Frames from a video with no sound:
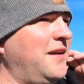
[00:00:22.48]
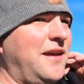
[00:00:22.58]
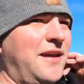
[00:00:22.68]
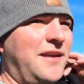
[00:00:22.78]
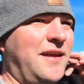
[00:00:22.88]

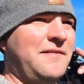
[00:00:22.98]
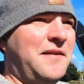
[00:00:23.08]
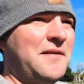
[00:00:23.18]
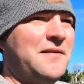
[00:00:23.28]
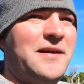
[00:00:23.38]
an
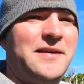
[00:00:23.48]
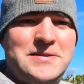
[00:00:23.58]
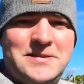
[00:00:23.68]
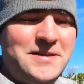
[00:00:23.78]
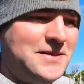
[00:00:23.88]
area, and it's
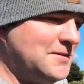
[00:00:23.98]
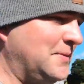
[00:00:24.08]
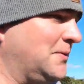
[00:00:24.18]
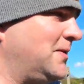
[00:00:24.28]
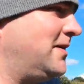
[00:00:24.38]
turned out to be
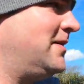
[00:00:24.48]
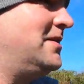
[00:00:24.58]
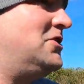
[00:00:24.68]
all the